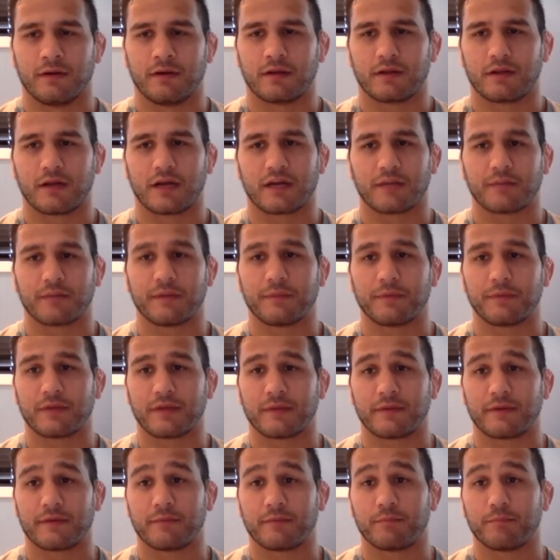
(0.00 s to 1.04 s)
a lot of people
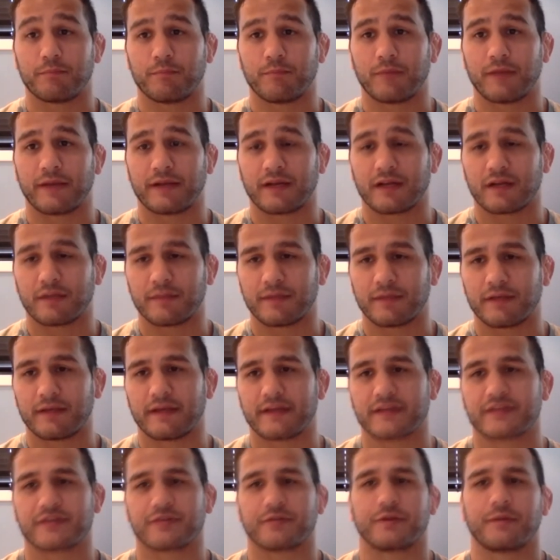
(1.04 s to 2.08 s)
that might not have been
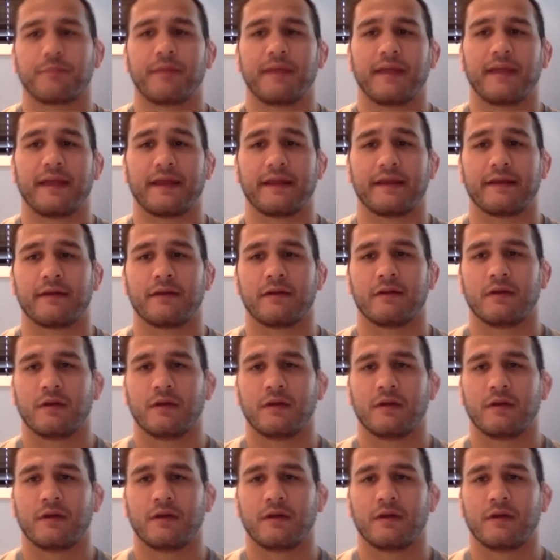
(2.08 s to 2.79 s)
necessarily Penn